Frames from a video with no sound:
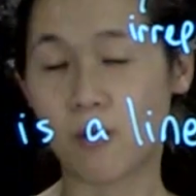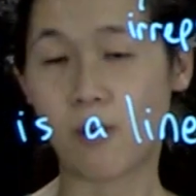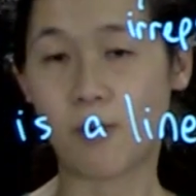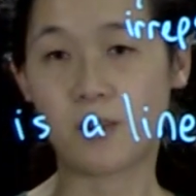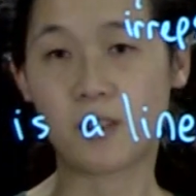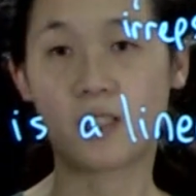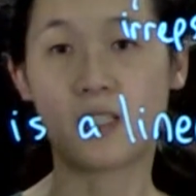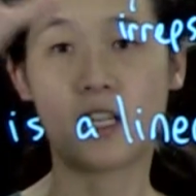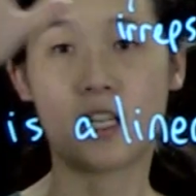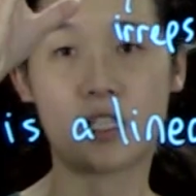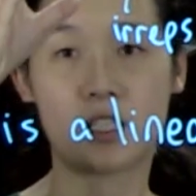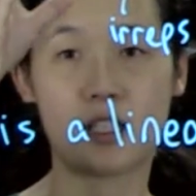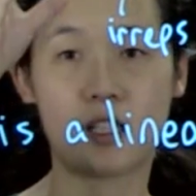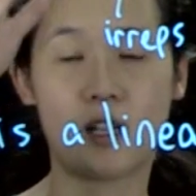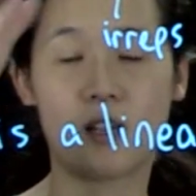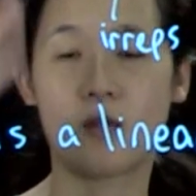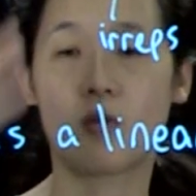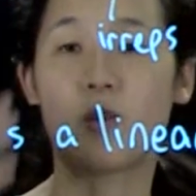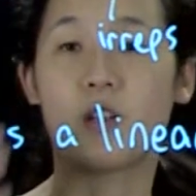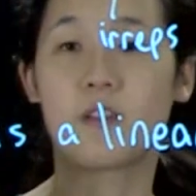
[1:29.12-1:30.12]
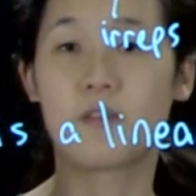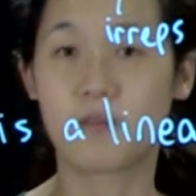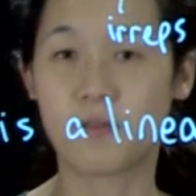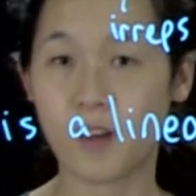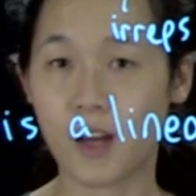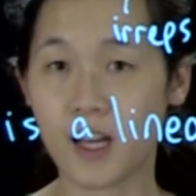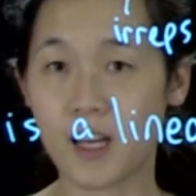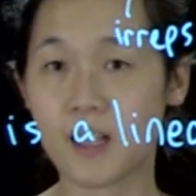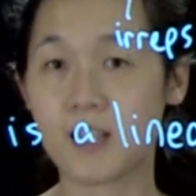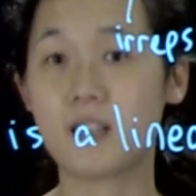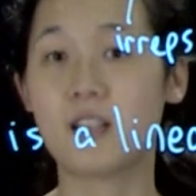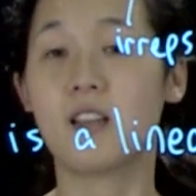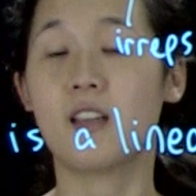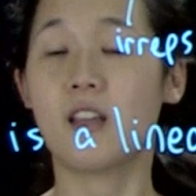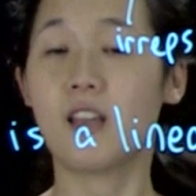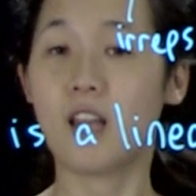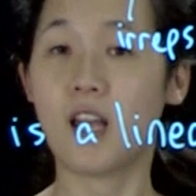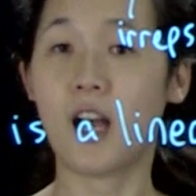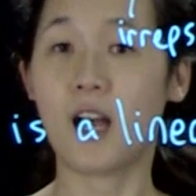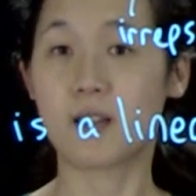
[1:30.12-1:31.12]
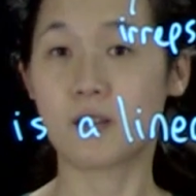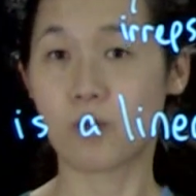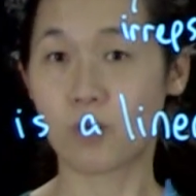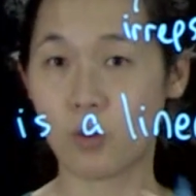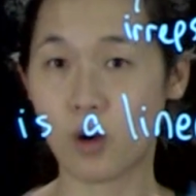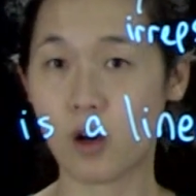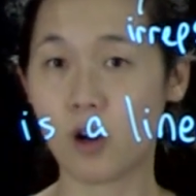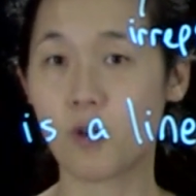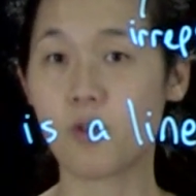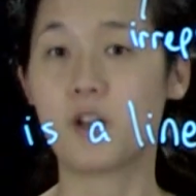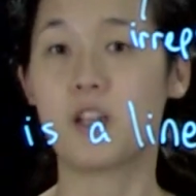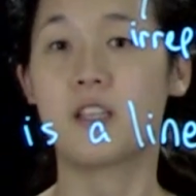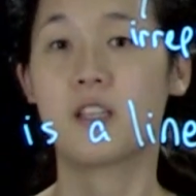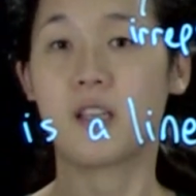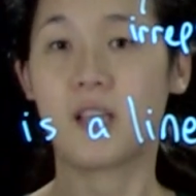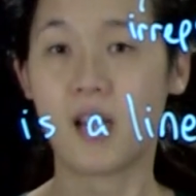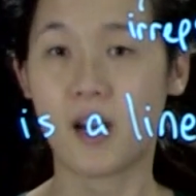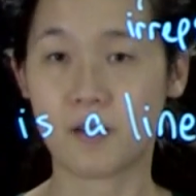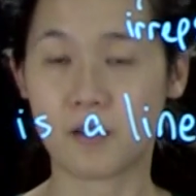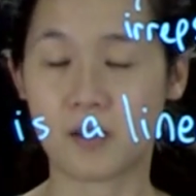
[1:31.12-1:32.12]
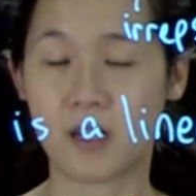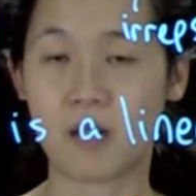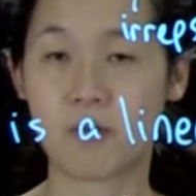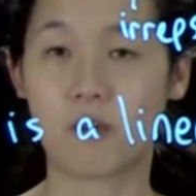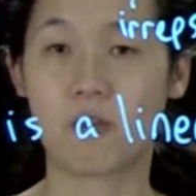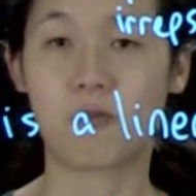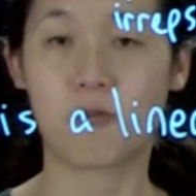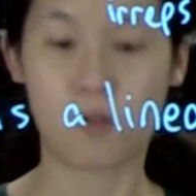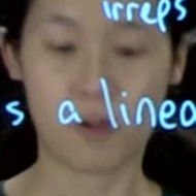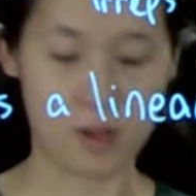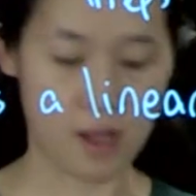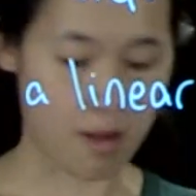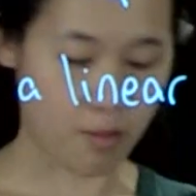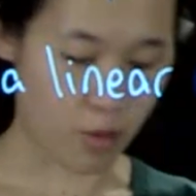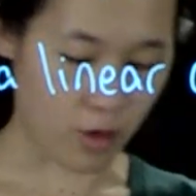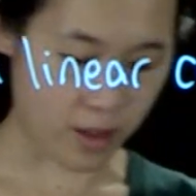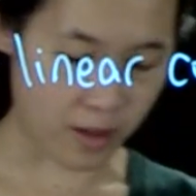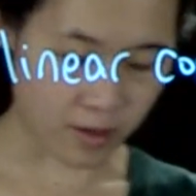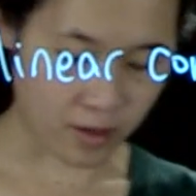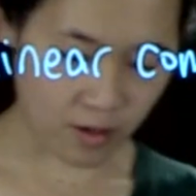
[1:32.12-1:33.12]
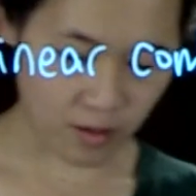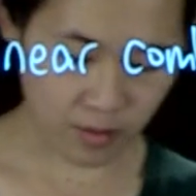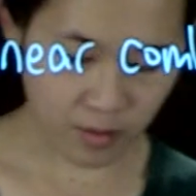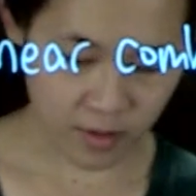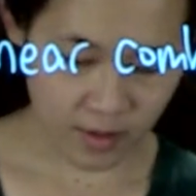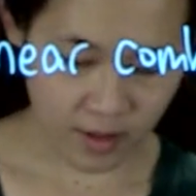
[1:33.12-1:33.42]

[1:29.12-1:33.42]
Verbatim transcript: representation we can find as a row in the character table for that point group.